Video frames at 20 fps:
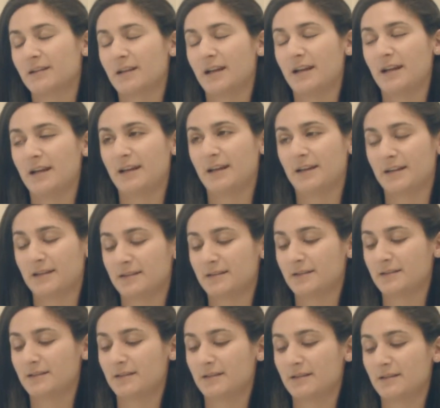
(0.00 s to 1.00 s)

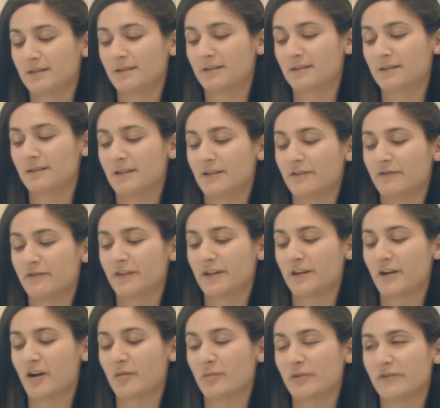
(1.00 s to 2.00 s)
And if an
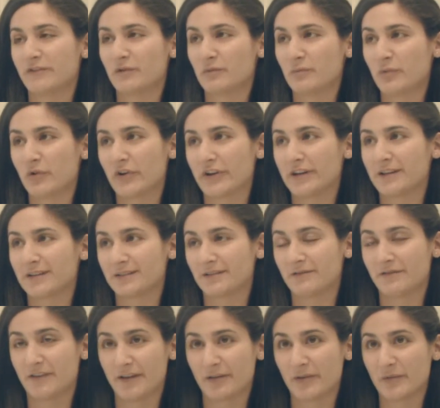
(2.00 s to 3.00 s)
Arborview employee is
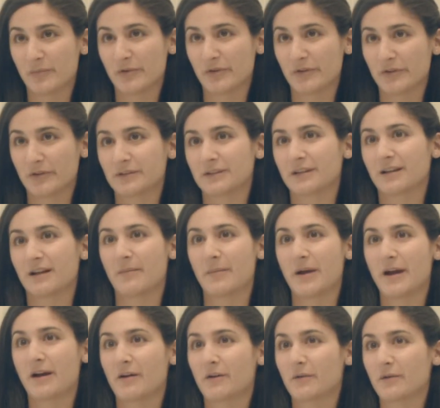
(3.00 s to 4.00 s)
available to come
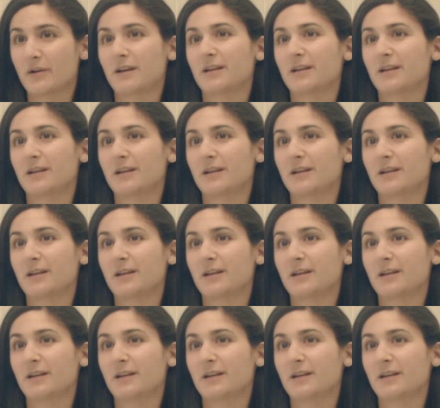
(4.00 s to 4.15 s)
out,